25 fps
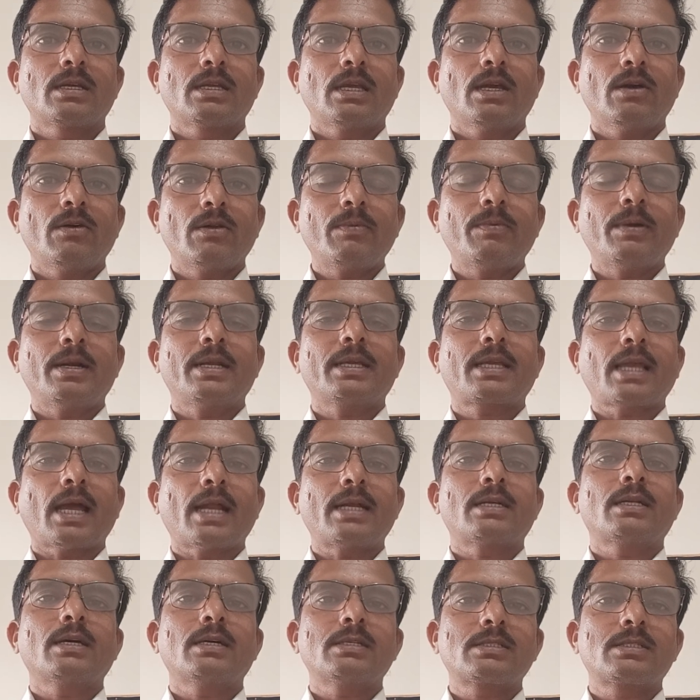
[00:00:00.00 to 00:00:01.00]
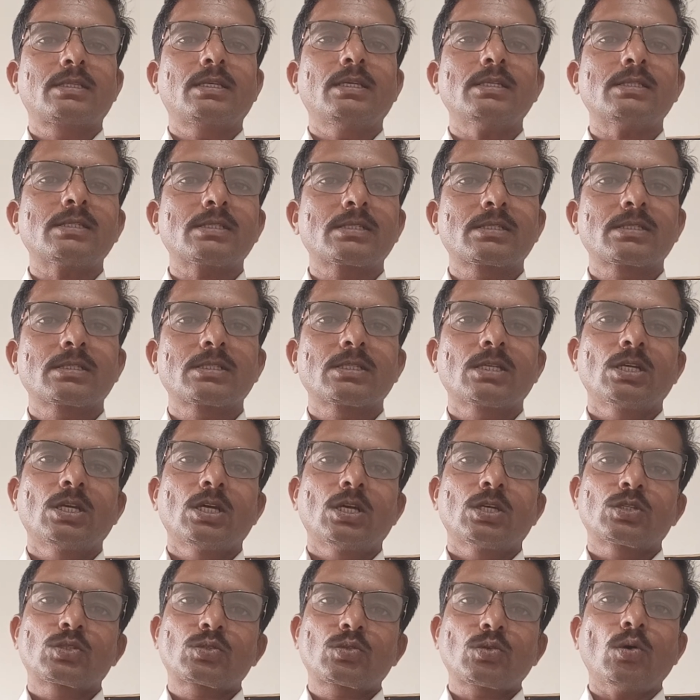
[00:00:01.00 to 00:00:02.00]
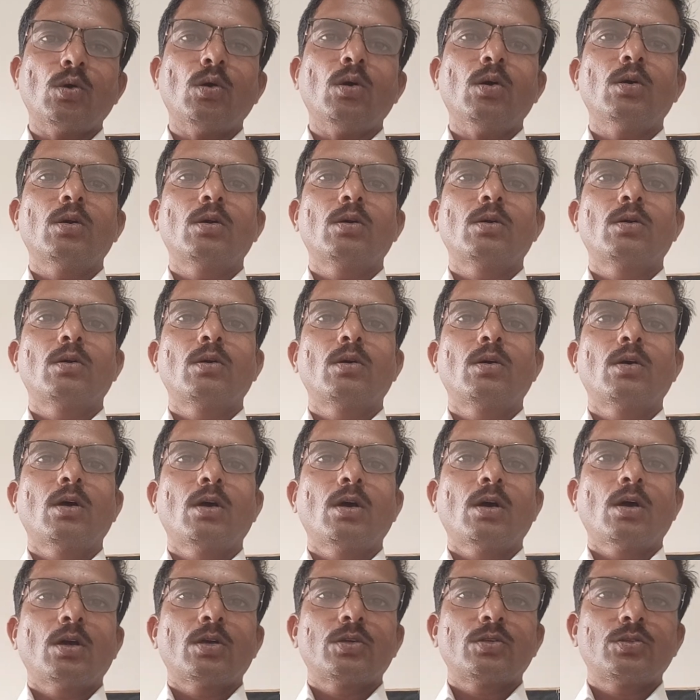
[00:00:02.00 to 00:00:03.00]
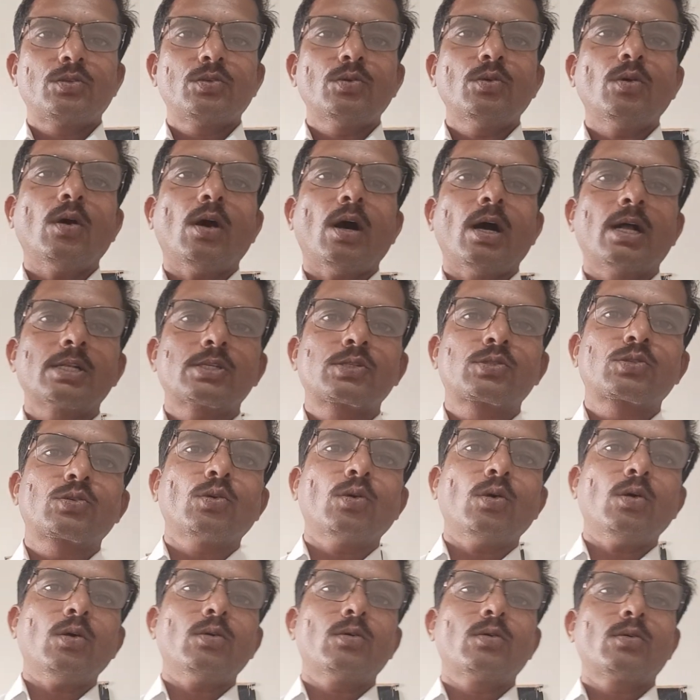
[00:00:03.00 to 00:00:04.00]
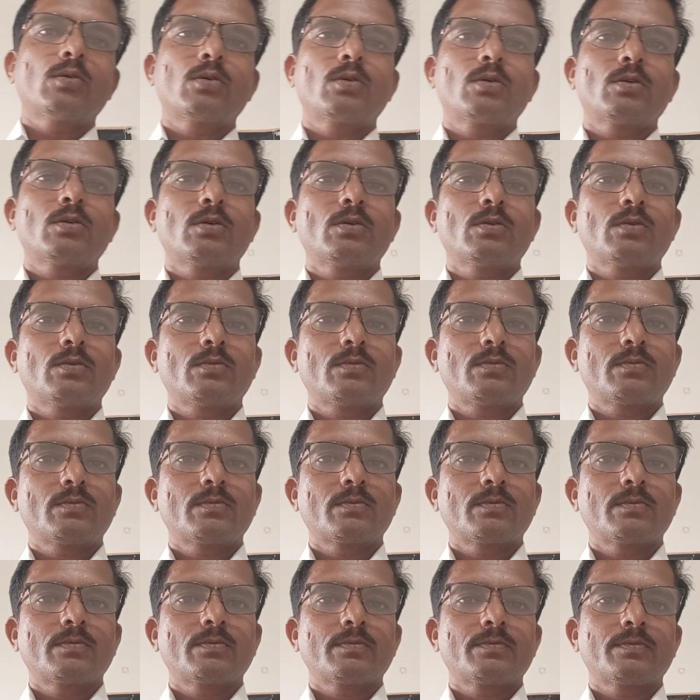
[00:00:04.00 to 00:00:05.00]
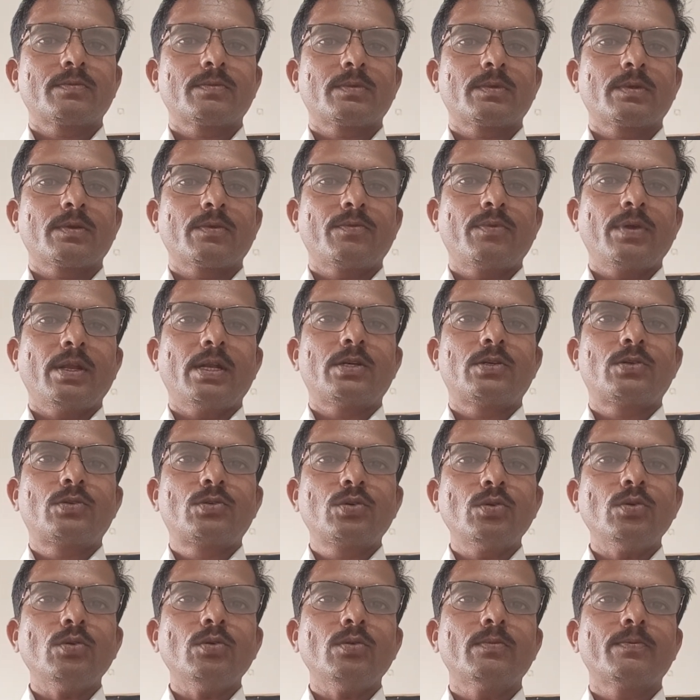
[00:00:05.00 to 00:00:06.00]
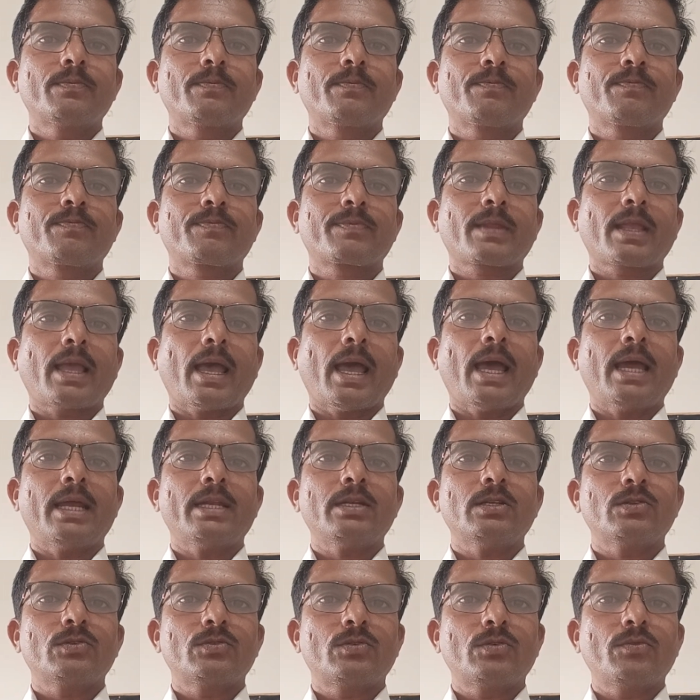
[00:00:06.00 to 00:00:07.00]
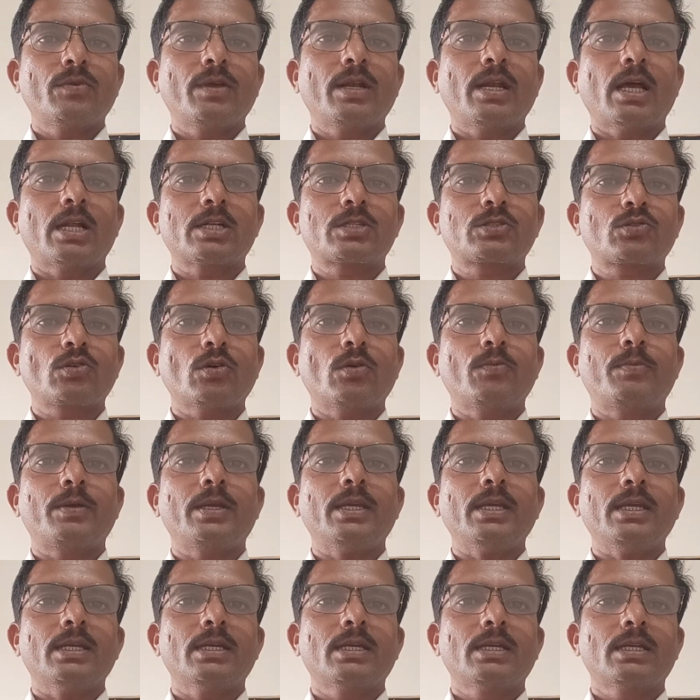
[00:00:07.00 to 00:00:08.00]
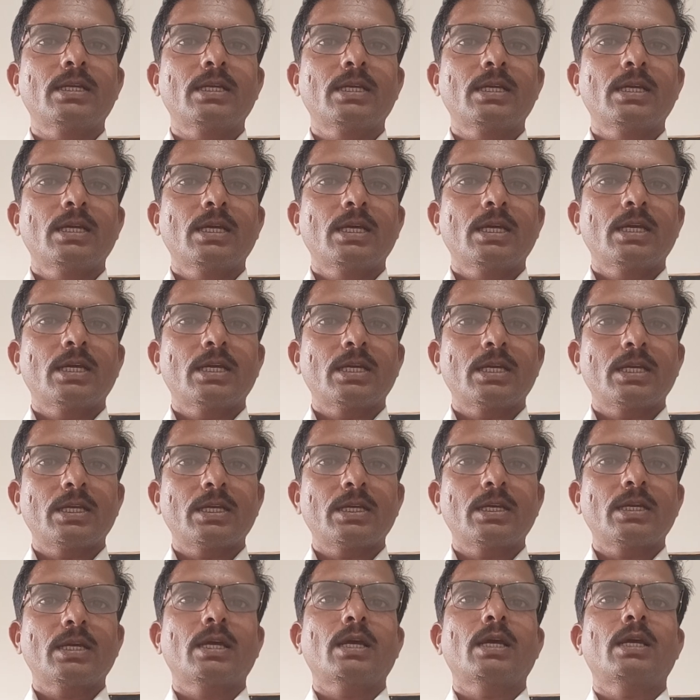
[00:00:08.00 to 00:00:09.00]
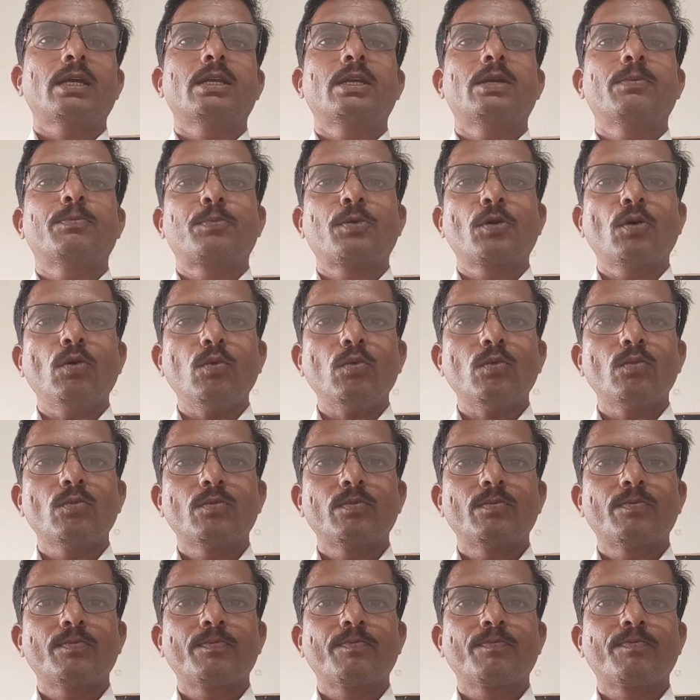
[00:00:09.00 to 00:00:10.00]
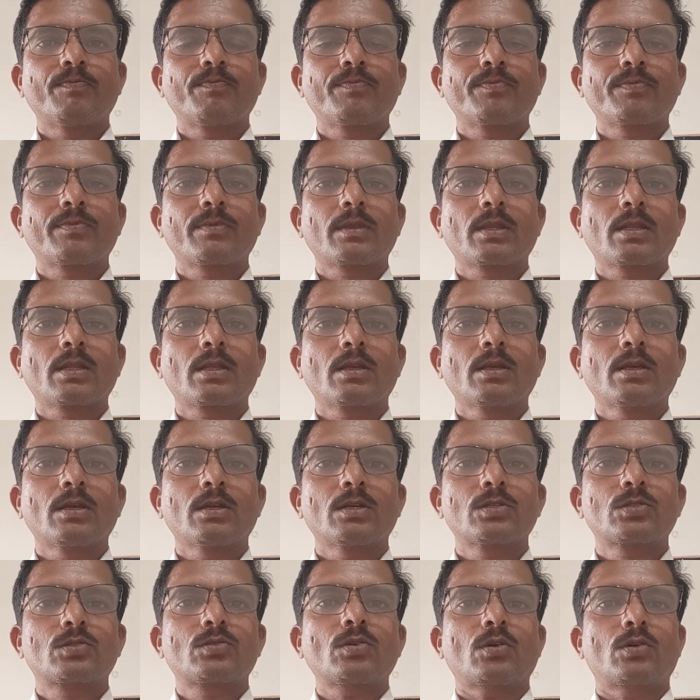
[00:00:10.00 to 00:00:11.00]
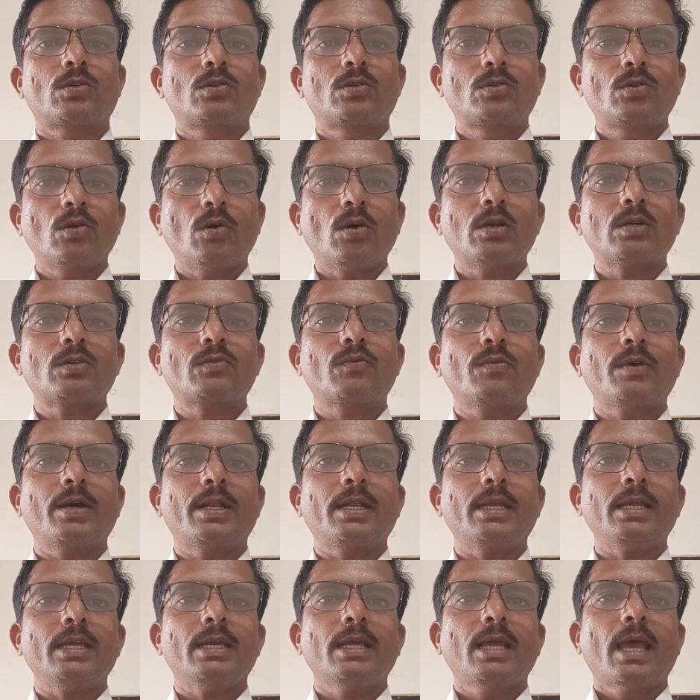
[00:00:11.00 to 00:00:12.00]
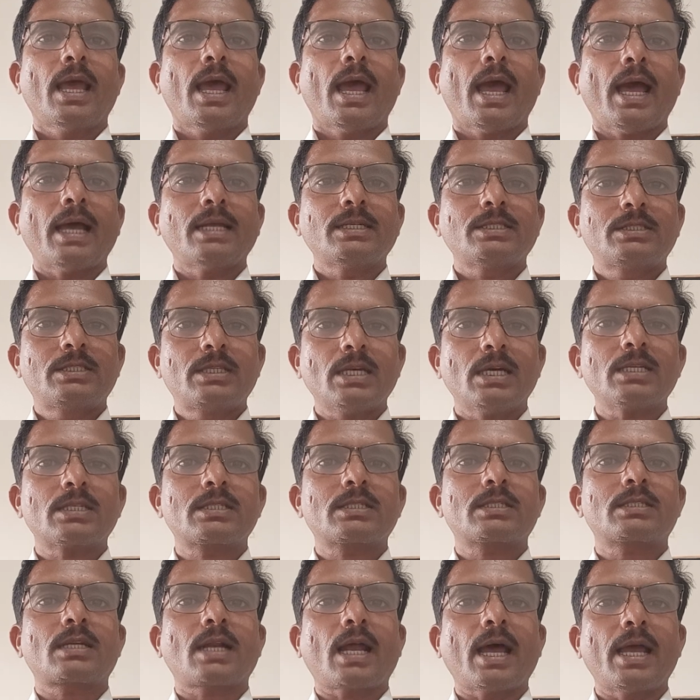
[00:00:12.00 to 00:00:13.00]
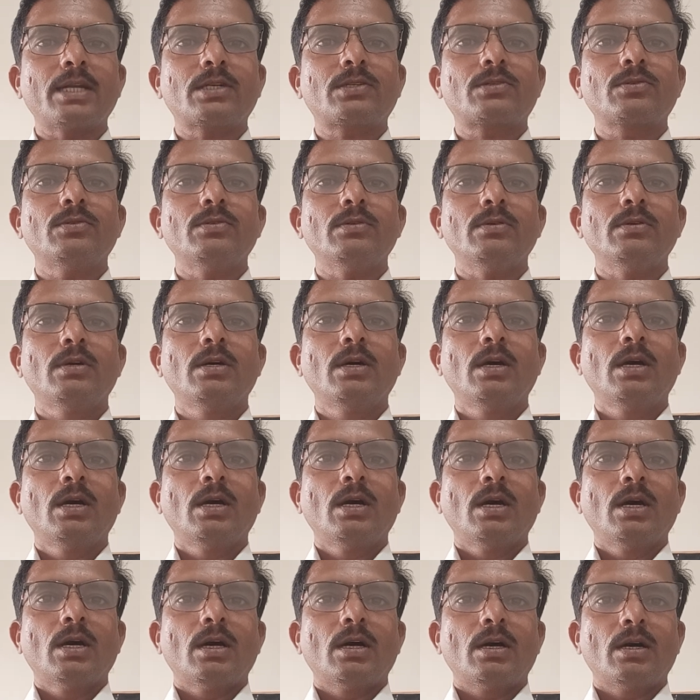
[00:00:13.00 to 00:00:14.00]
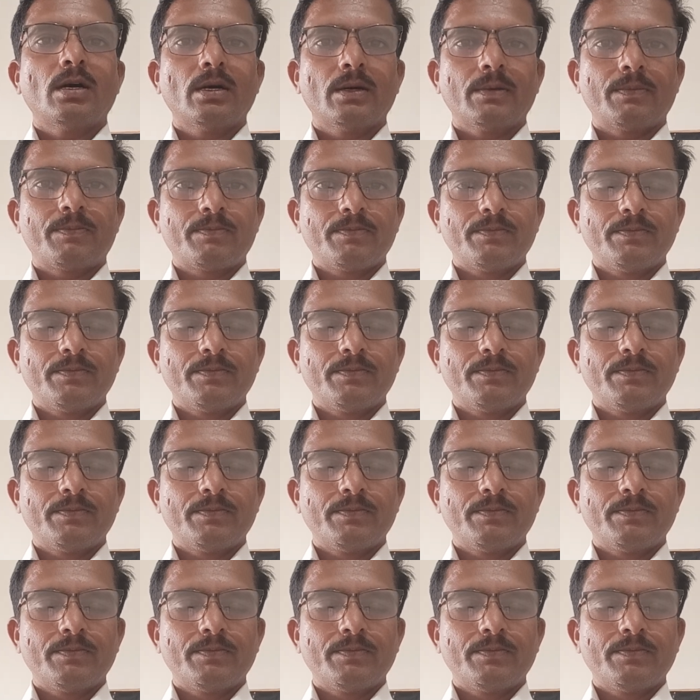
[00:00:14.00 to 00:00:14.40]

Everybody can does this. So you also will do, and you will also be improve. So don't worry, and just try to uh,